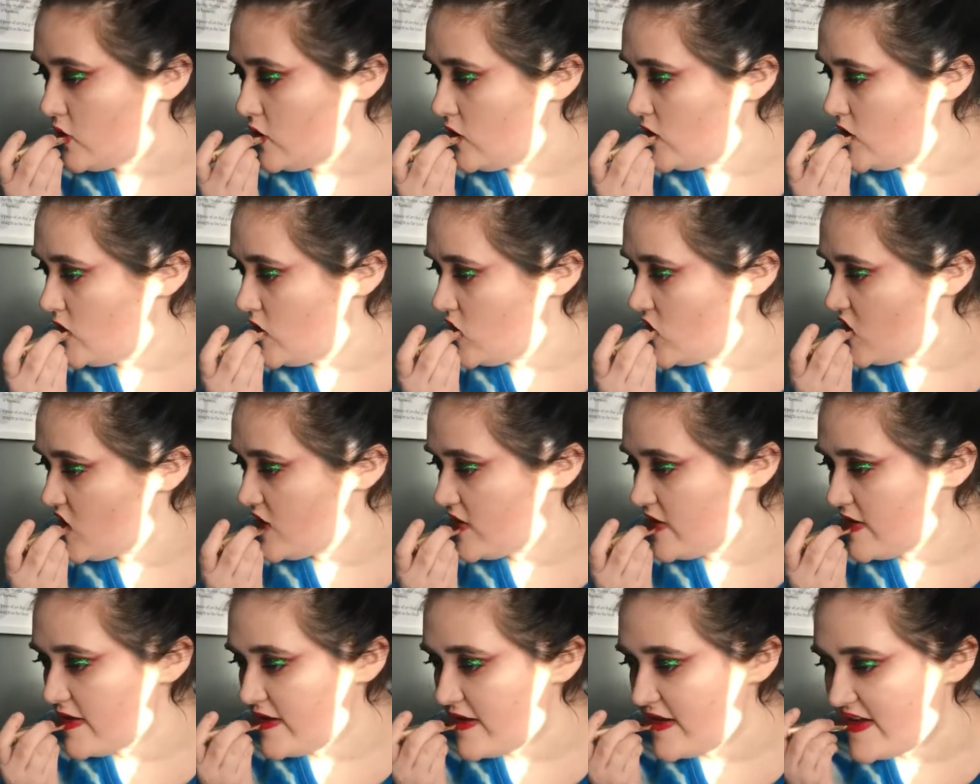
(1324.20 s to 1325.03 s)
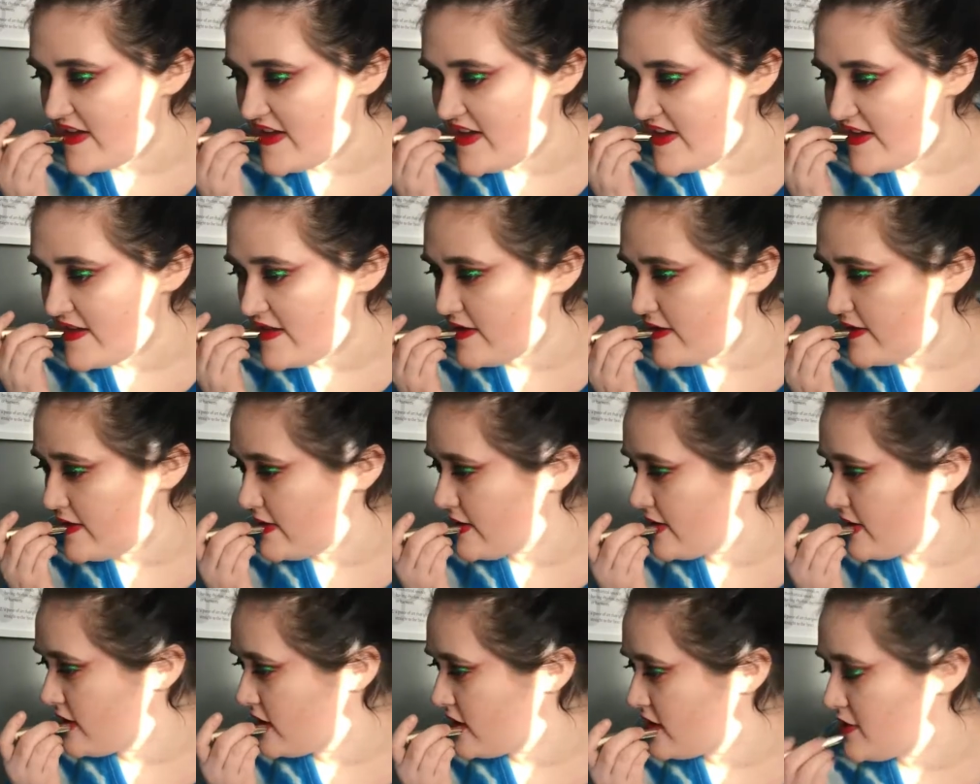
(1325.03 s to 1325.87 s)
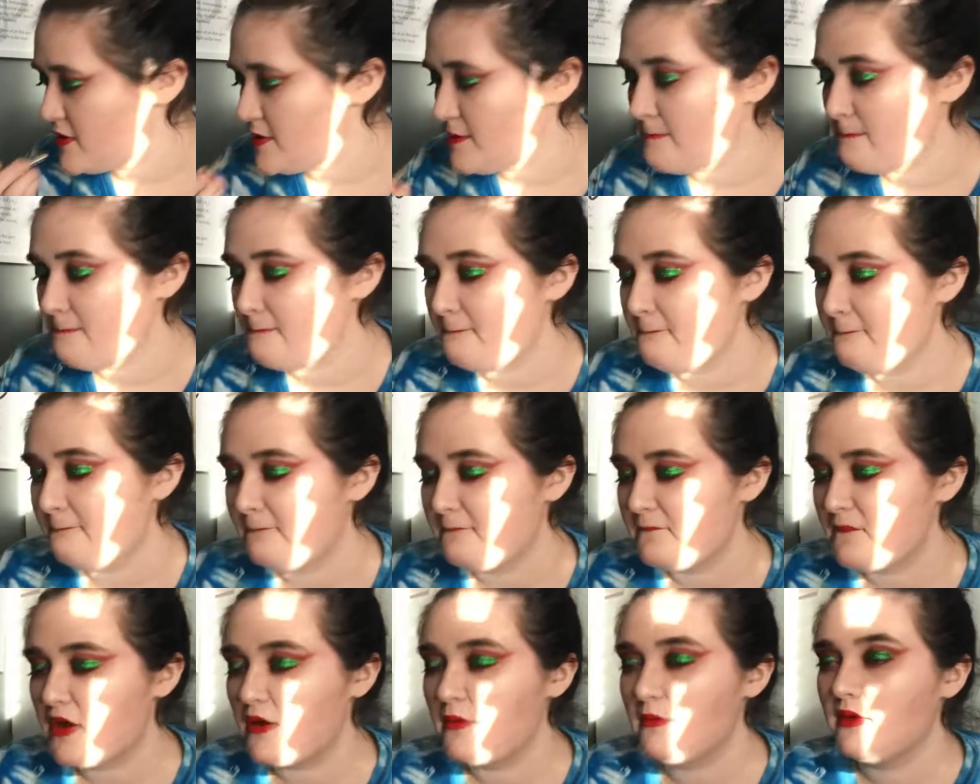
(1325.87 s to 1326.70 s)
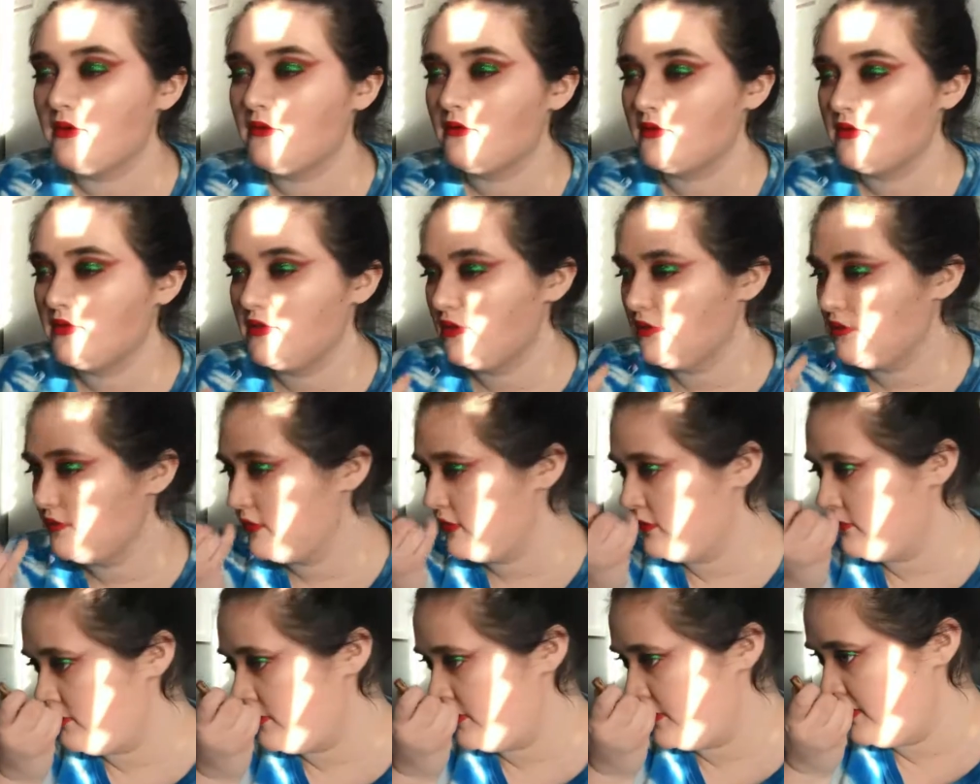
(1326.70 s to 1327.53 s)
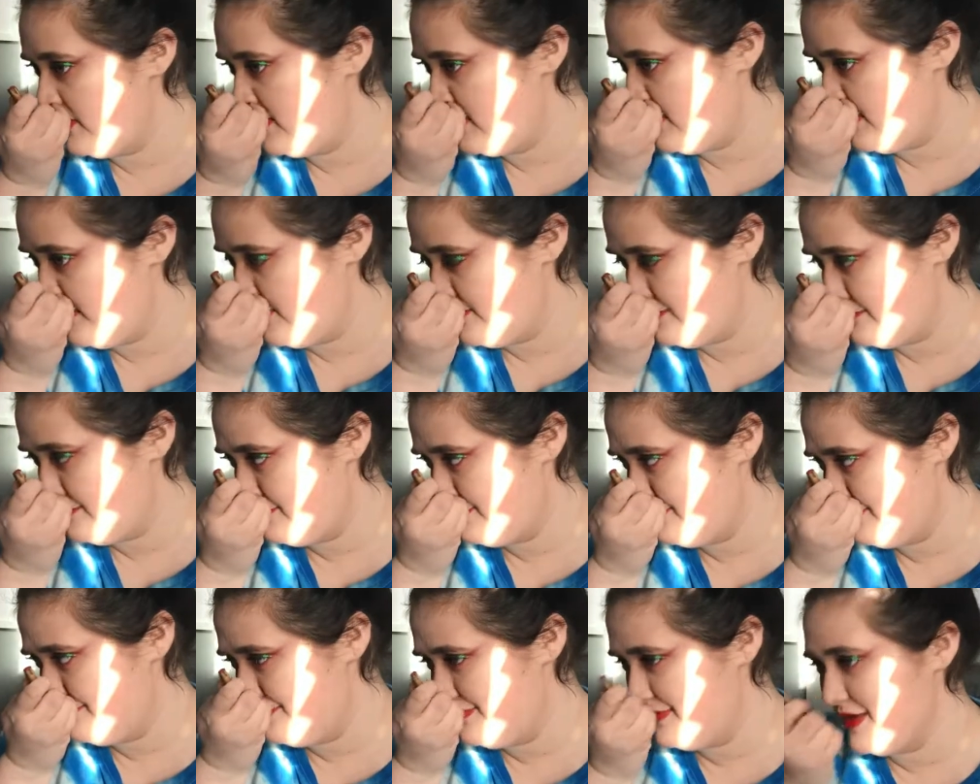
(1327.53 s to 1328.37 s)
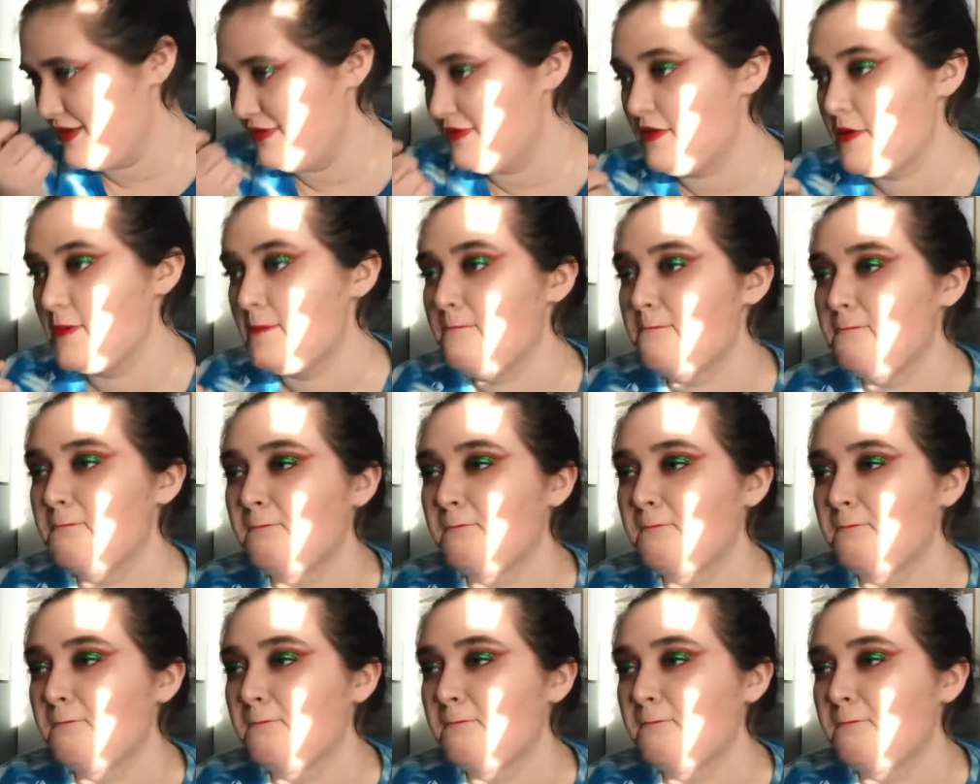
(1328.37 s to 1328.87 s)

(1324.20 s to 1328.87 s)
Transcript: Ooh, I like it. I'm like one of the only friends in